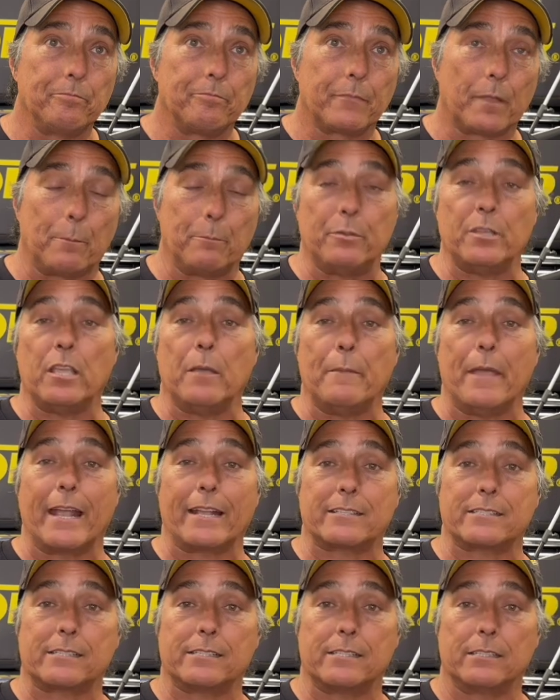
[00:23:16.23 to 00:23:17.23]

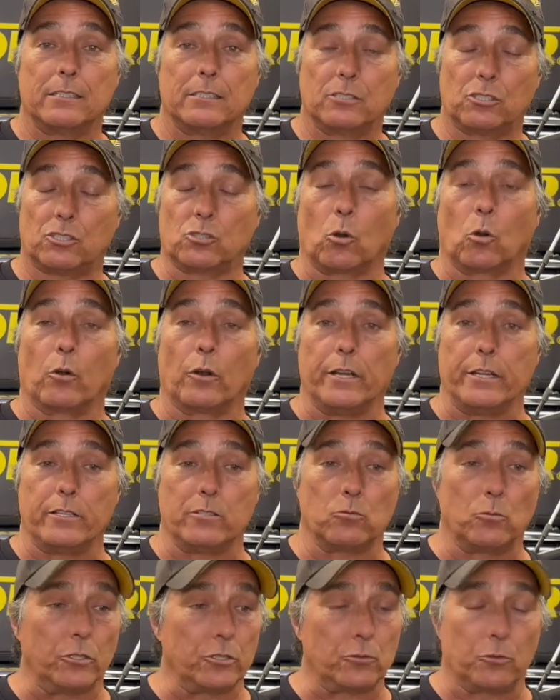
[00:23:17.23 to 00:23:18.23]
BMX
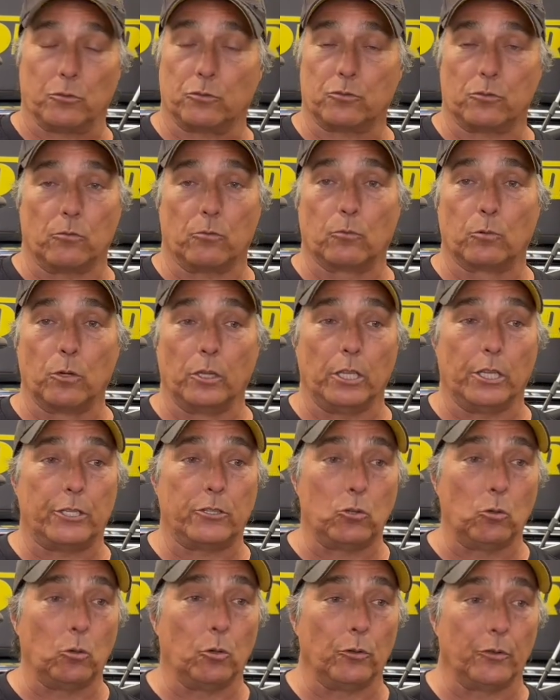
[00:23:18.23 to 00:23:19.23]
stories, which was really
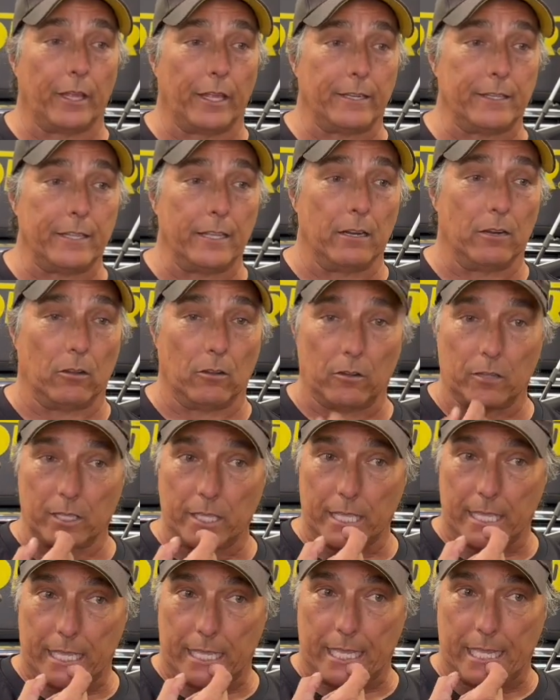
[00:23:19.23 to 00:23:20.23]
cool. That
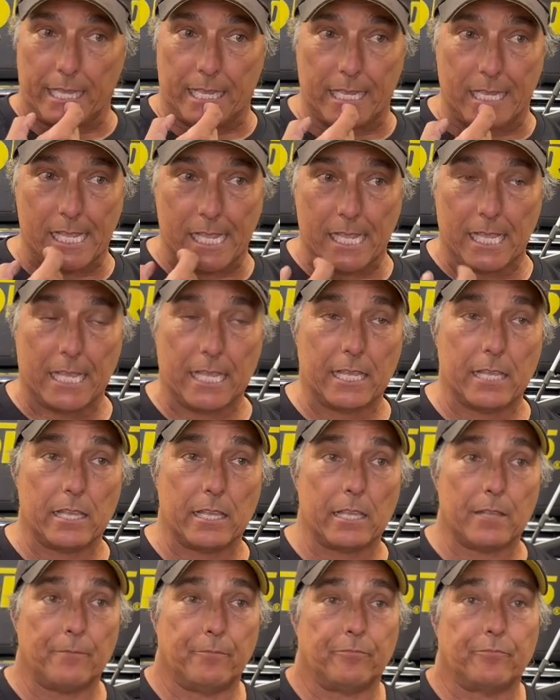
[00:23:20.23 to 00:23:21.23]
he
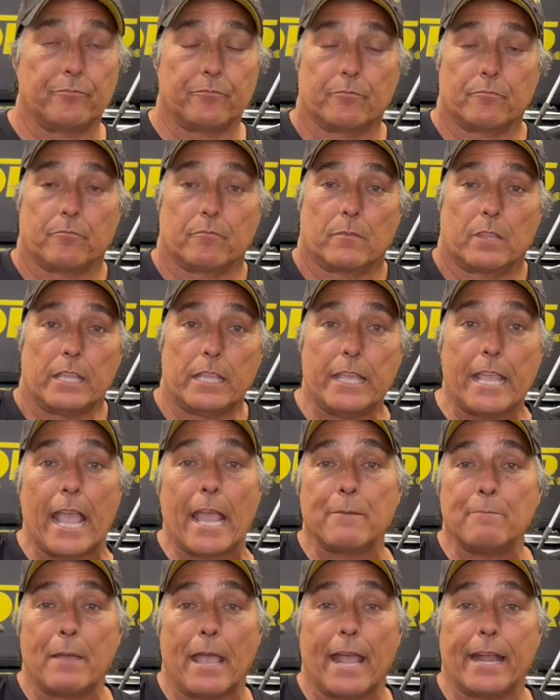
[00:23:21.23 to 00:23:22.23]

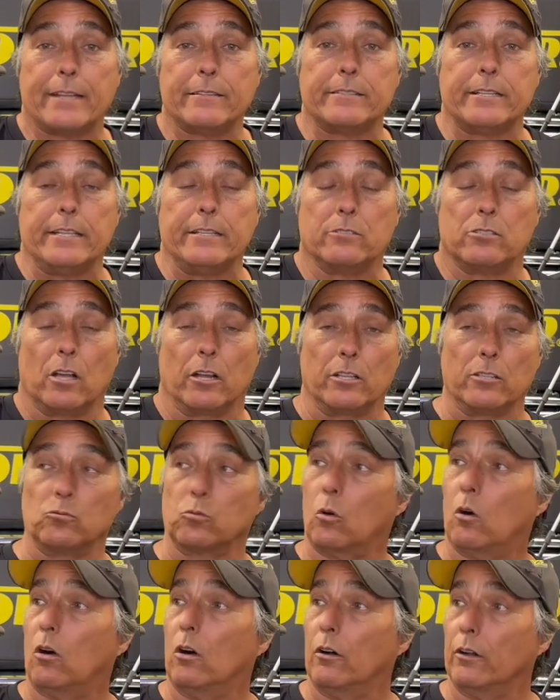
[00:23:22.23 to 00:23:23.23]
had magazines on his
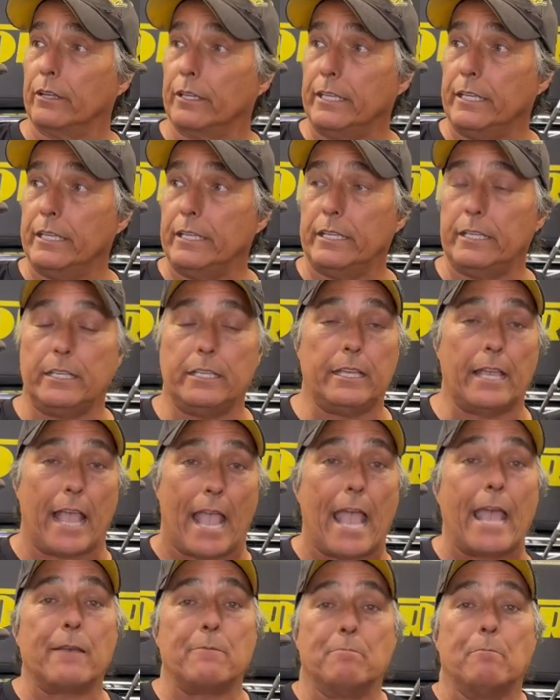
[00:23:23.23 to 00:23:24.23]
wall. He
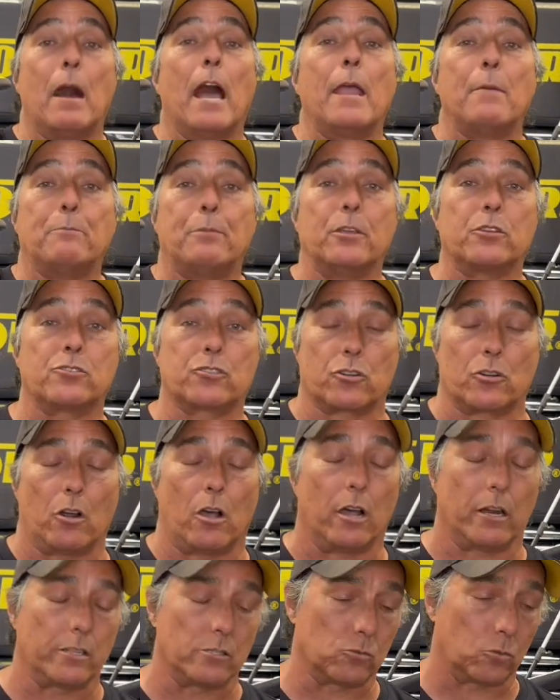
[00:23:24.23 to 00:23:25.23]
had my picture
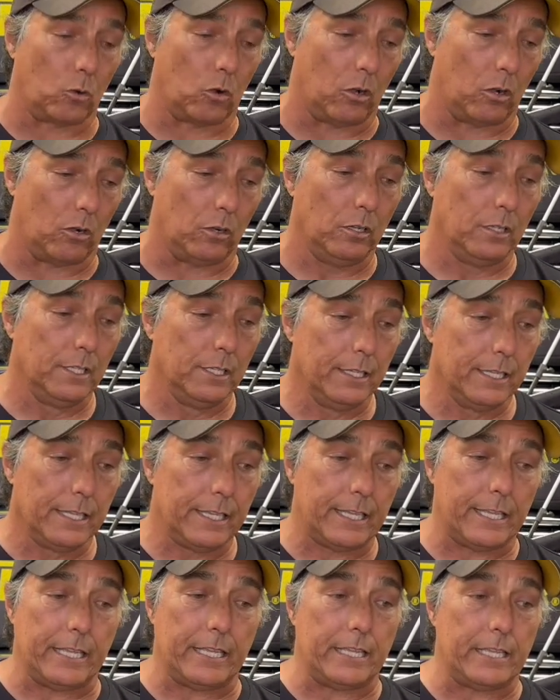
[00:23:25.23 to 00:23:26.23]
on his wall.
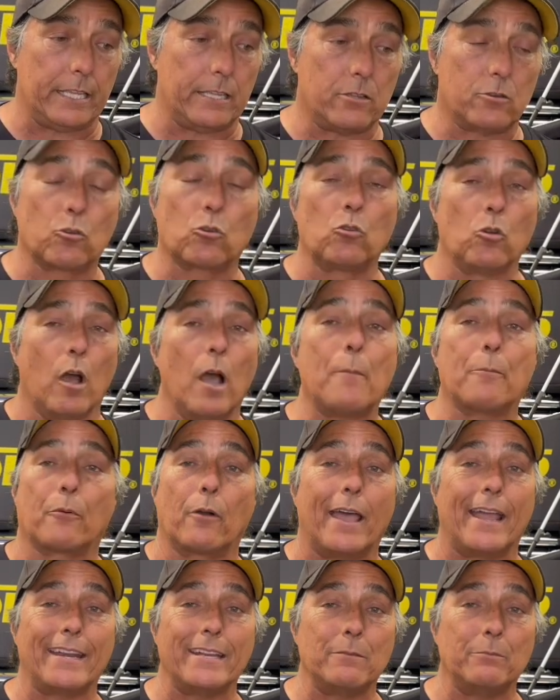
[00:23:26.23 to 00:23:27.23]
He grew up
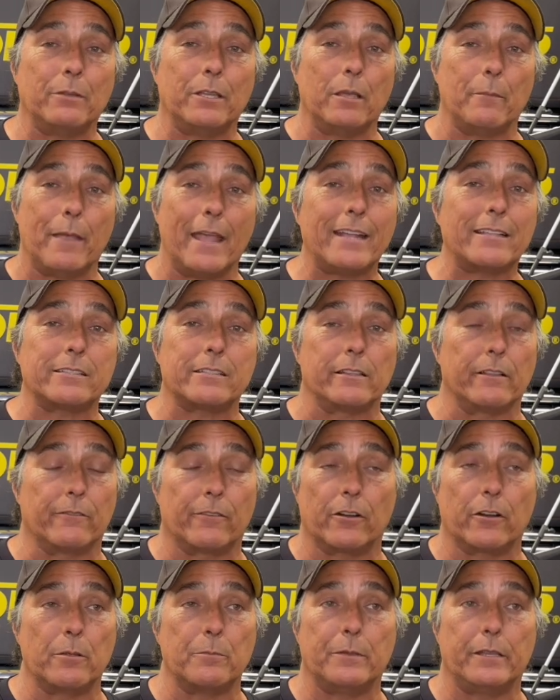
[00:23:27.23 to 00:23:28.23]
riding BMX in the
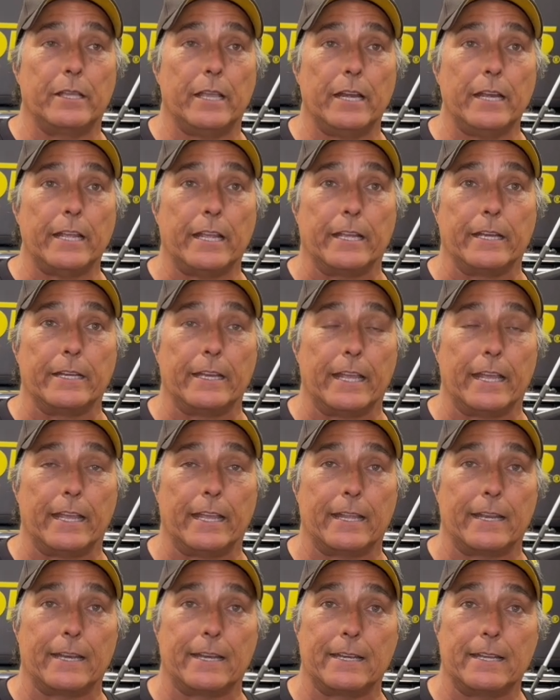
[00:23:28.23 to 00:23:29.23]
very beginning,
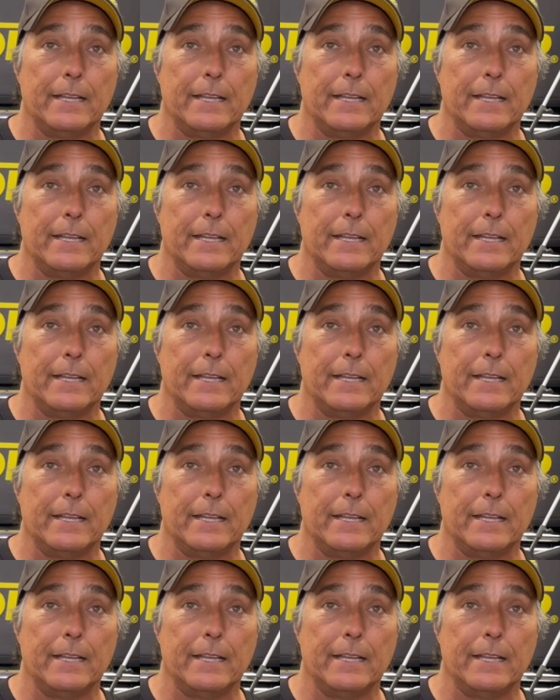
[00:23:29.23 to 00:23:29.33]
and